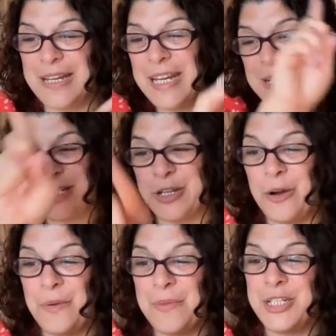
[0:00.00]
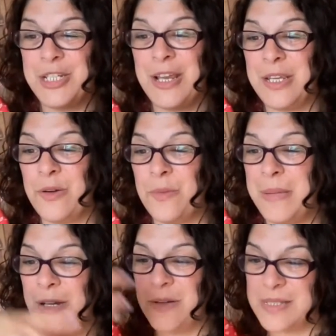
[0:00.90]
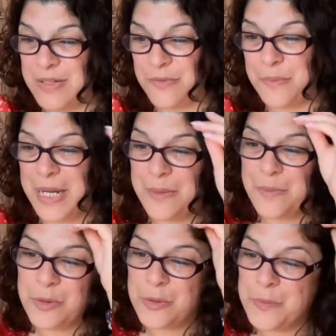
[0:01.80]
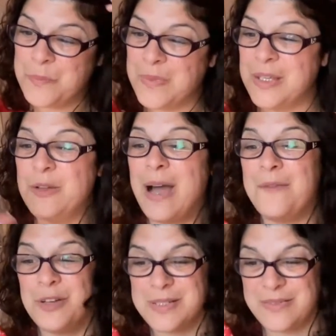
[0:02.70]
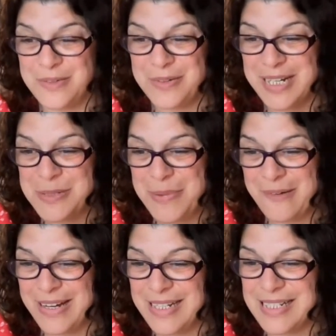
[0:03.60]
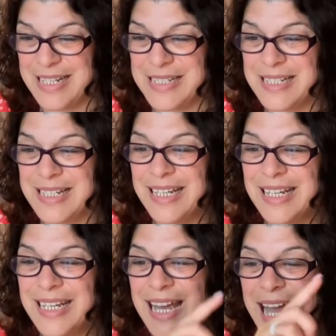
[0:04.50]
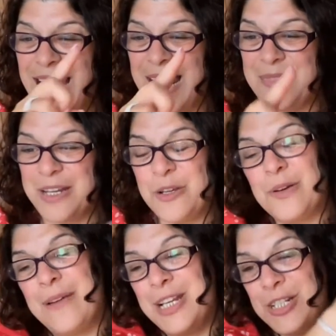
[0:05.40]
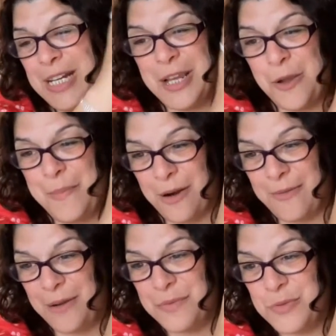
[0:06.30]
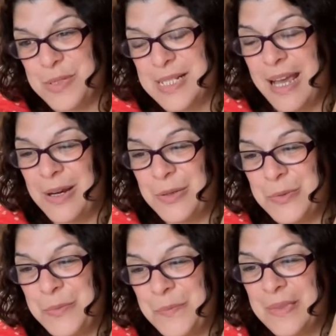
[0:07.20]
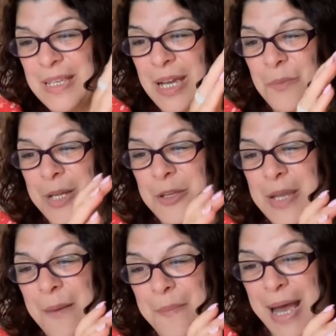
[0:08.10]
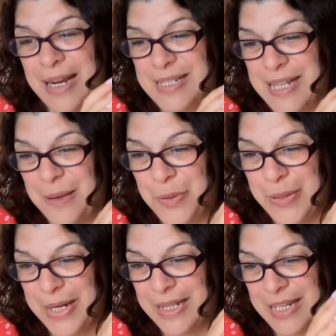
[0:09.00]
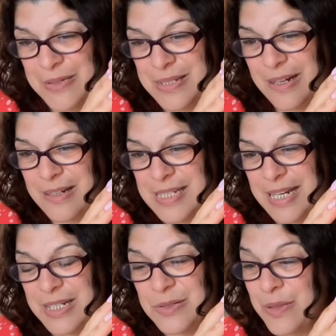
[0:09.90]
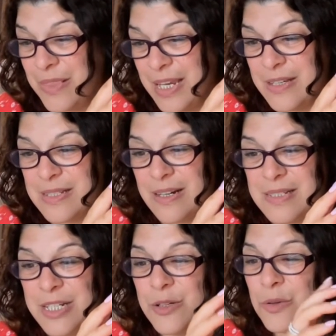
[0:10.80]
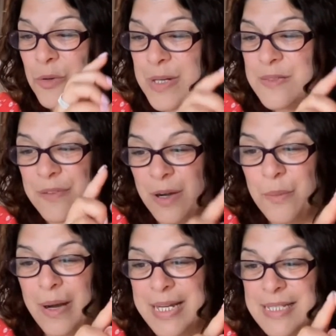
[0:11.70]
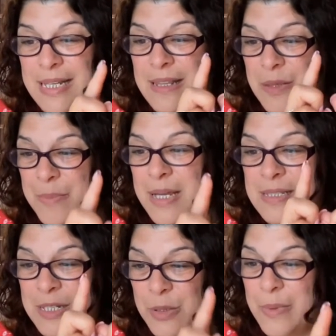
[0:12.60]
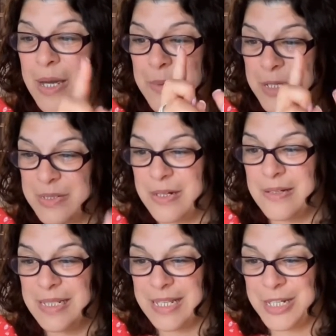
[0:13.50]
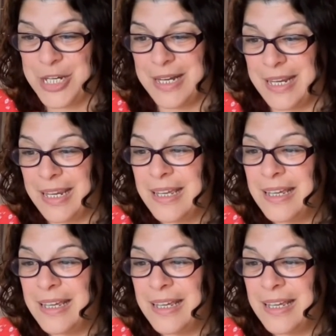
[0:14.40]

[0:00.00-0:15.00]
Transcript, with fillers: And as you go on that journey, you'll meet lots of different people. You'll have lots of different experiences. And then you'll eventually go back round full circle. And when you get back to that point that you started, we think you started, you're always far wiser than the person you were when you started that journey.